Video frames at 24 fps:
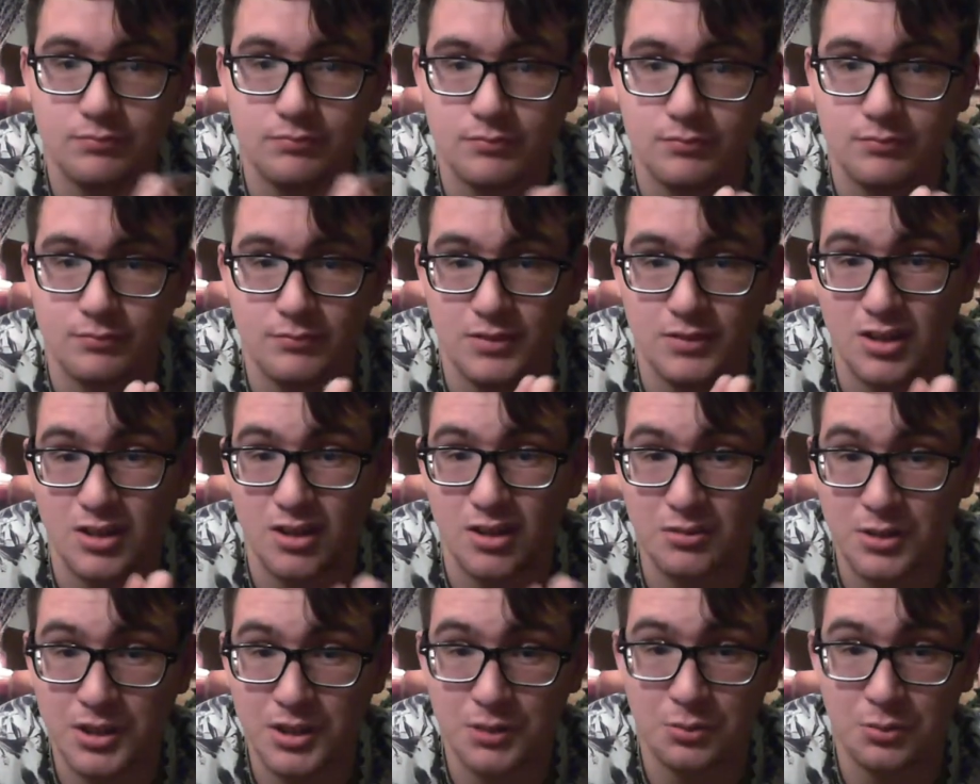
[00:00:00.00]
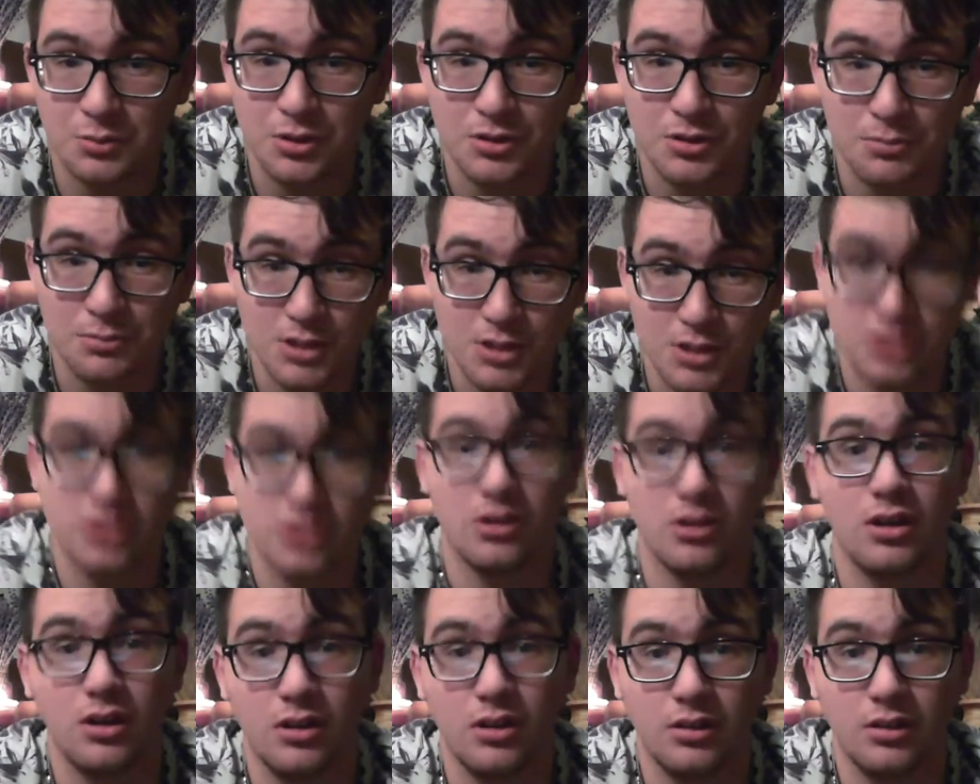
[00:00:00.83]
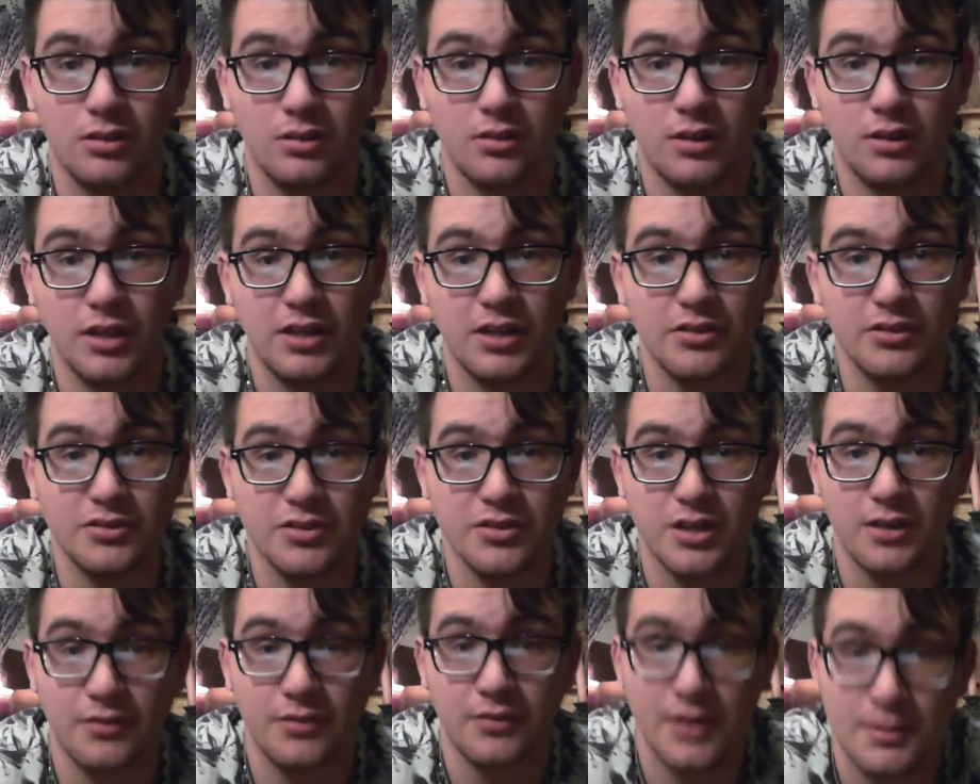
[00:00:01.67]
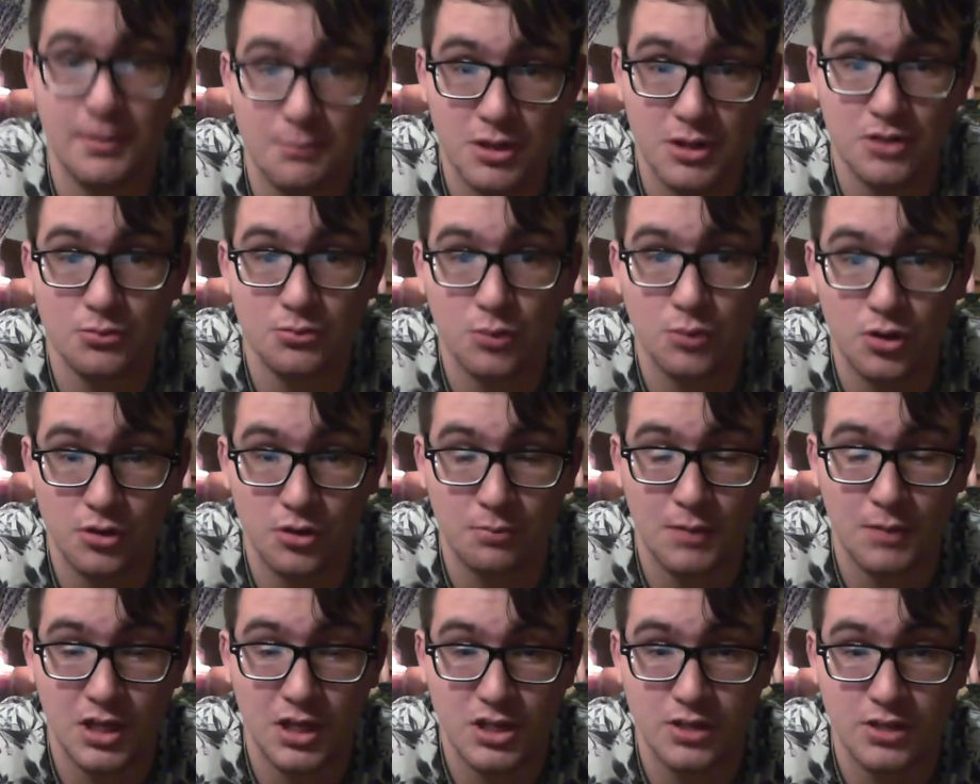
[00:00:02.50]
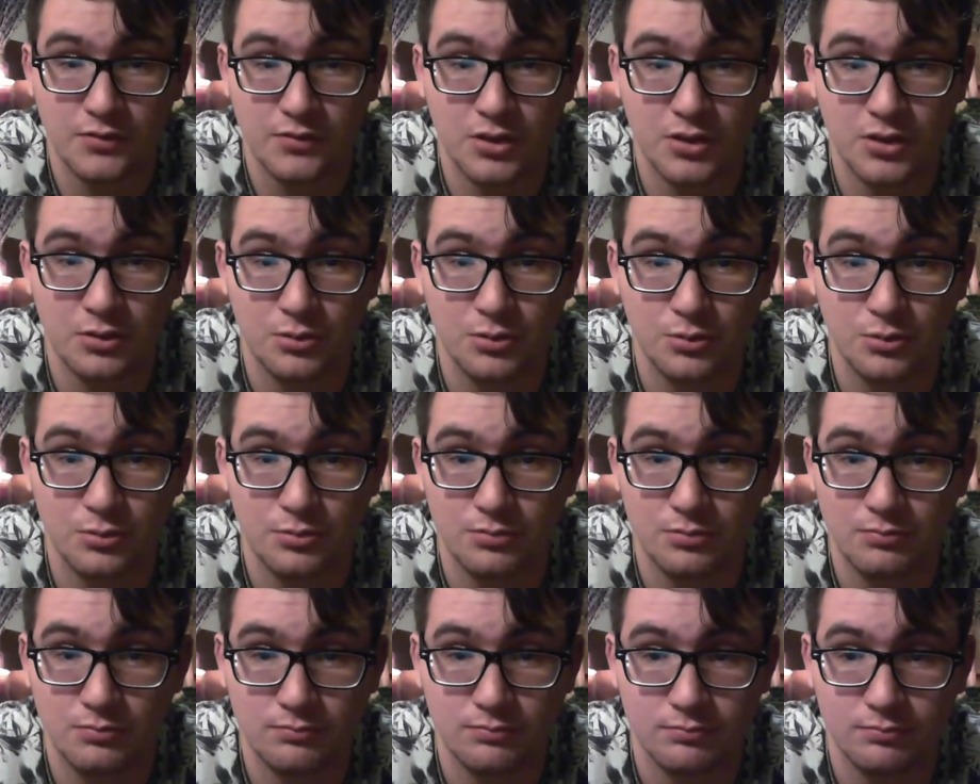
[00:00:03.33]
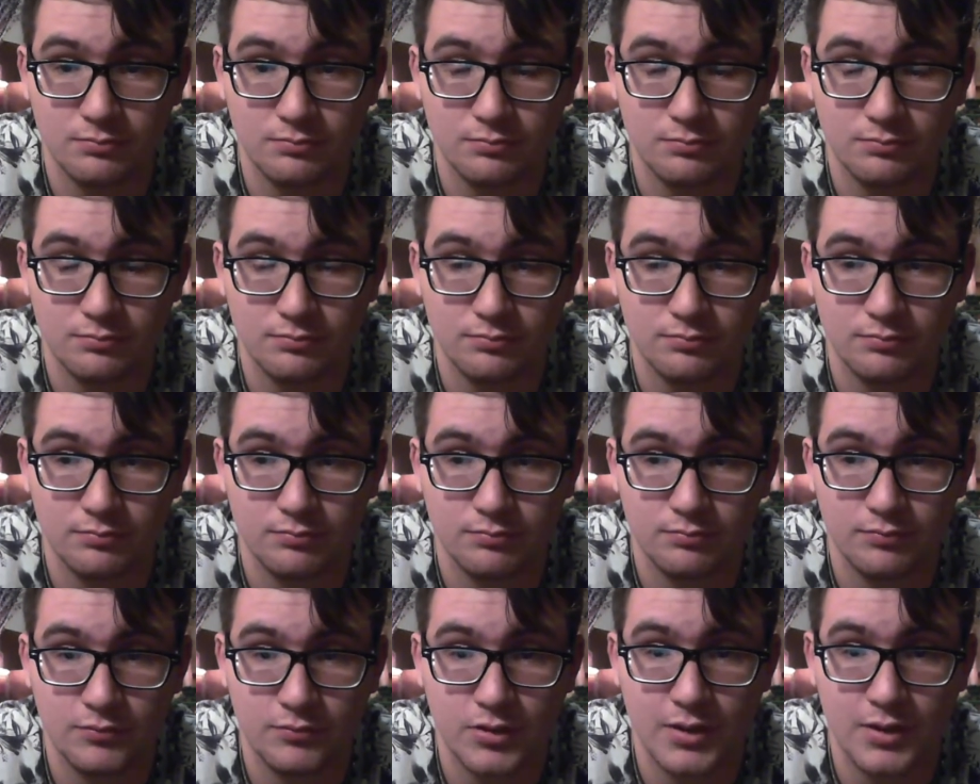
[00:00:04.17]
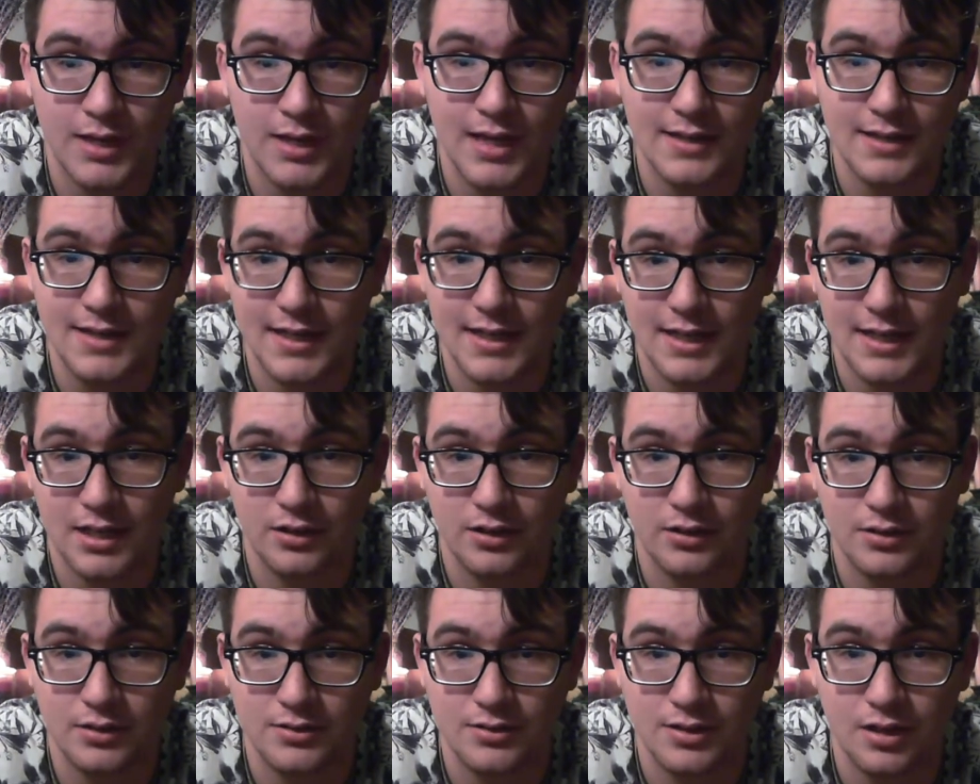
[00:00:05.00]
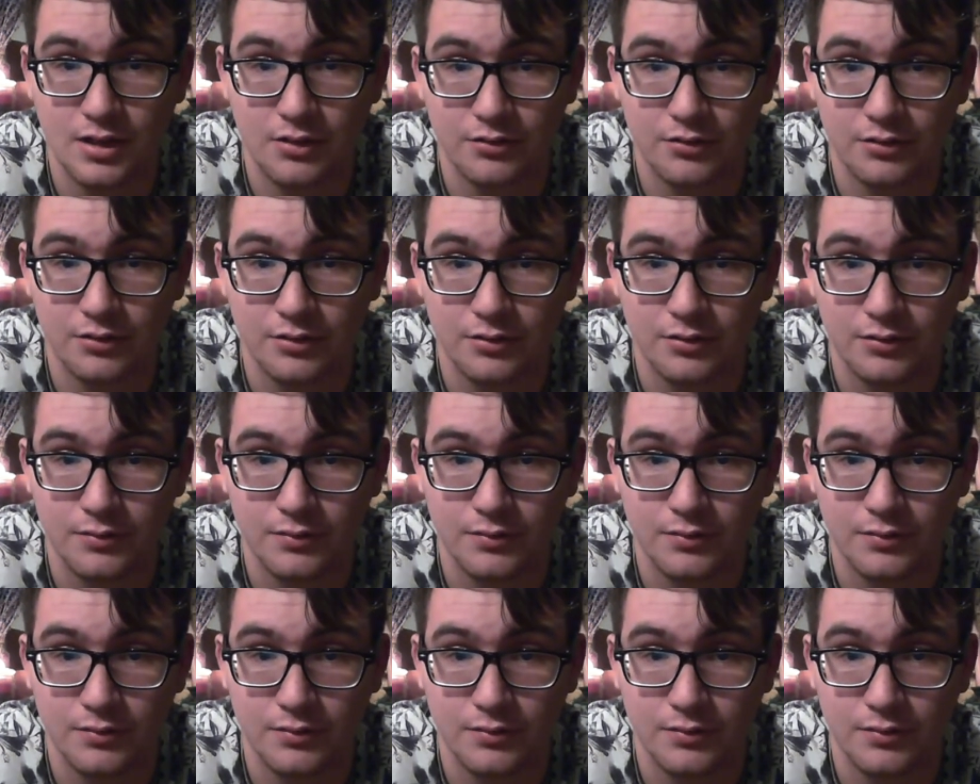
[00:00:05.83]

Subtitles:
it's not really worth much. The other stuff ain't worth much if you can't take care of yourself.